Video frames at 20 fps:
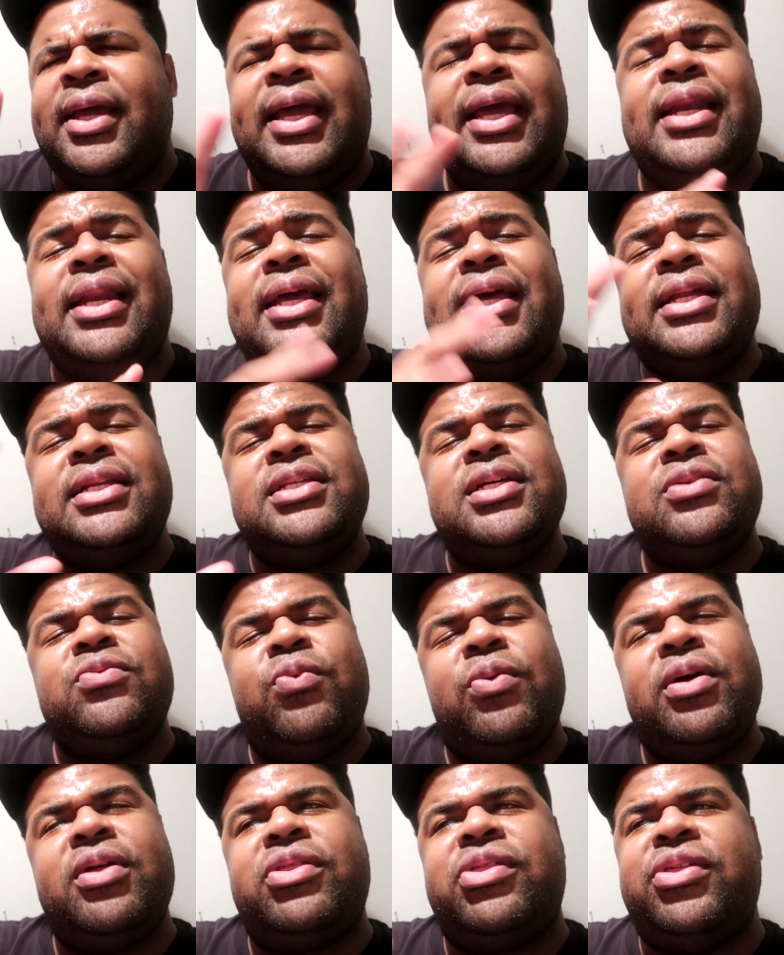It
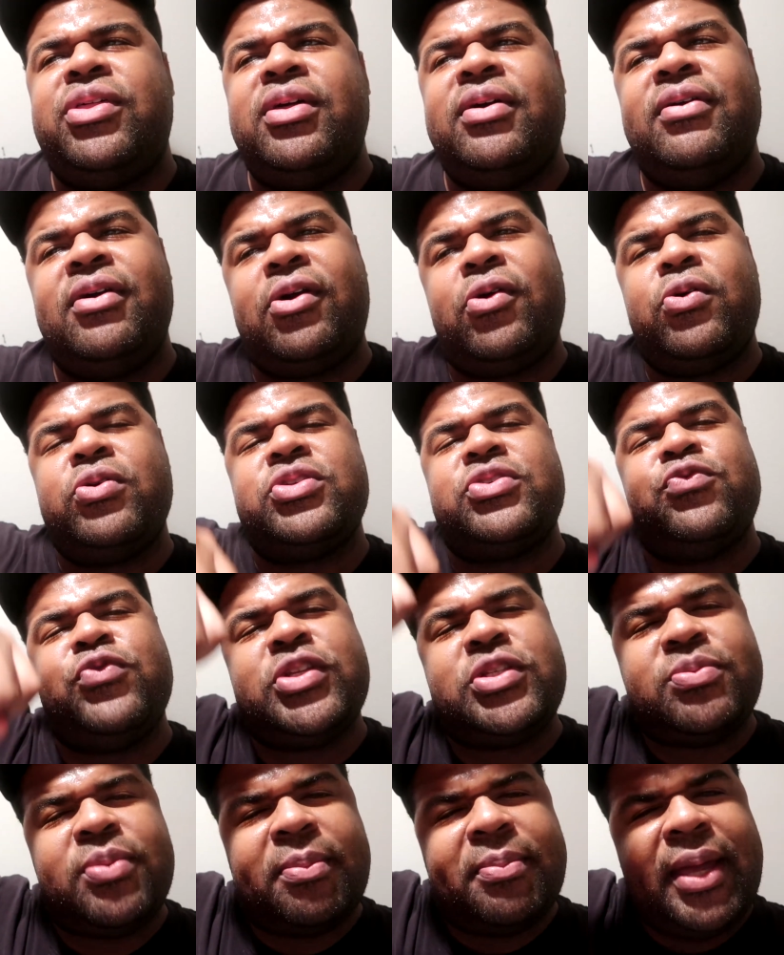ended with, of course,
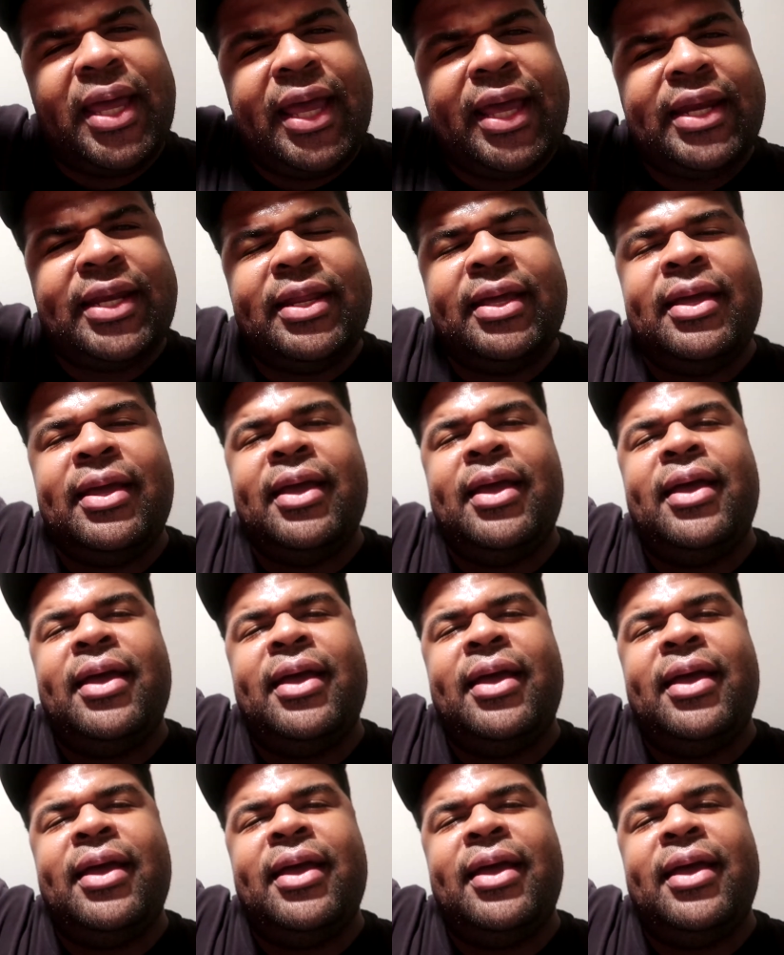Vince McMahon